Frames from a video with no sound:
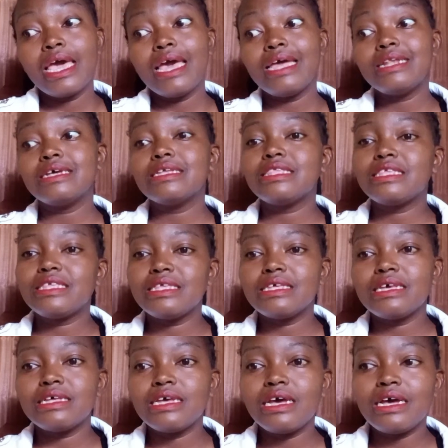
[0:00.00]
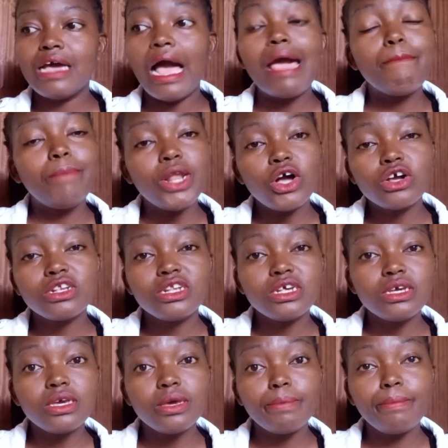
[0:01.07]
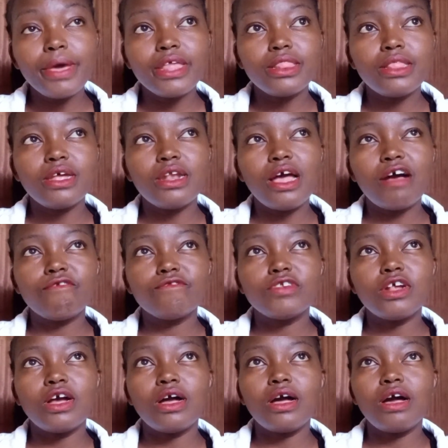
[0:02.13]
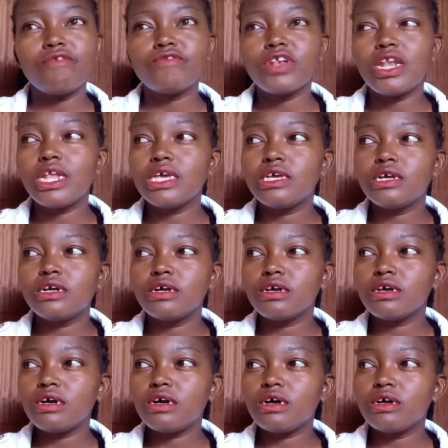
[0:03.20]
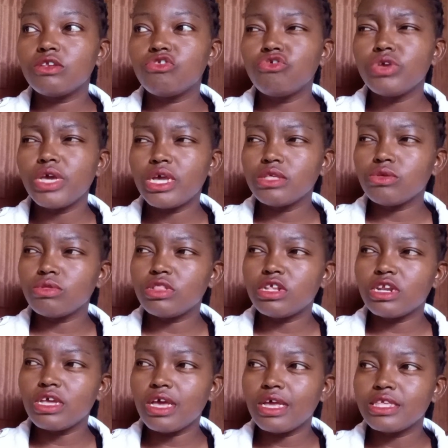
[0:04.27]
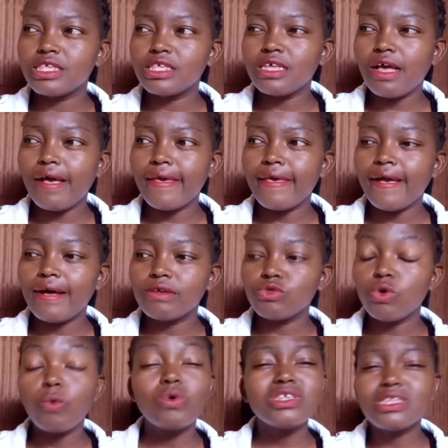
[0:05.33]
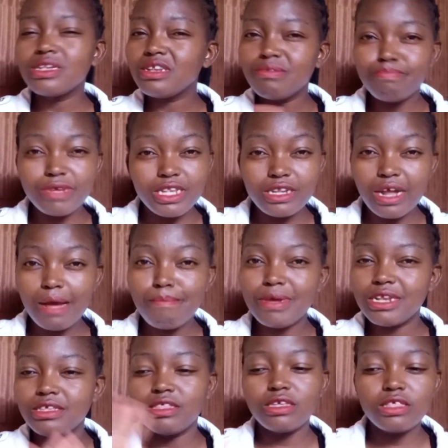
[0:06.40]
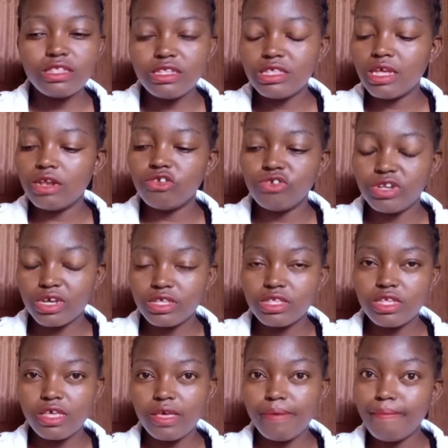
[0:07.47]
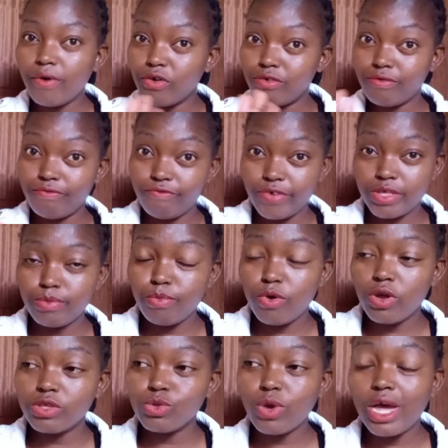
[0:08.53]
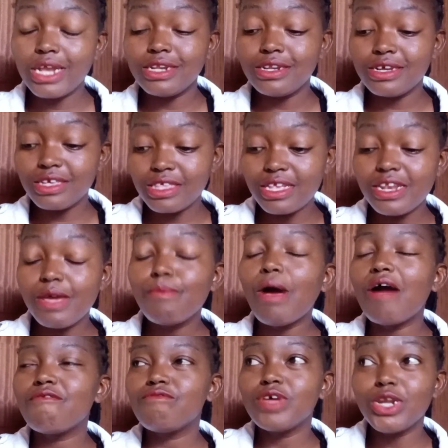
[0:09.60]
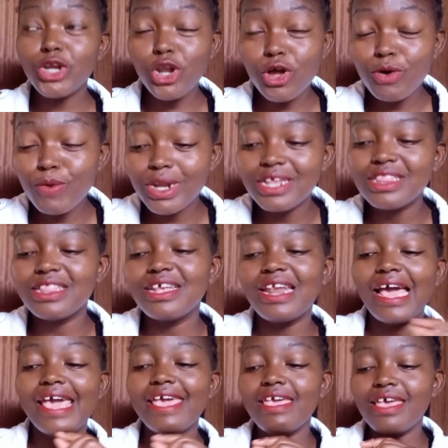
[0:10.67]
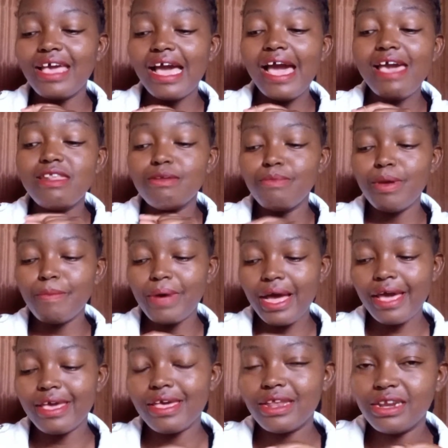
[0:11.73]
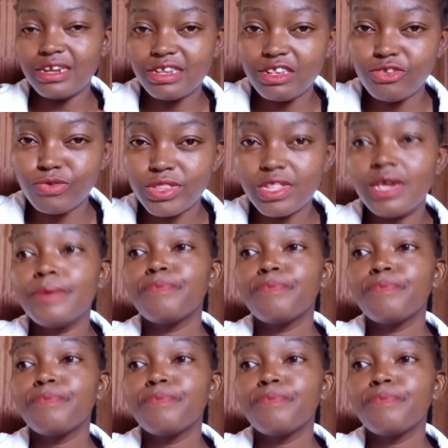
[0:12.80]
and it's I blocked him, and then after like 2 years or 3 years, I actually wasn't bitter, but I just decided to text him on Facebook. So I texted him a very long one, and then I remember I ended it with,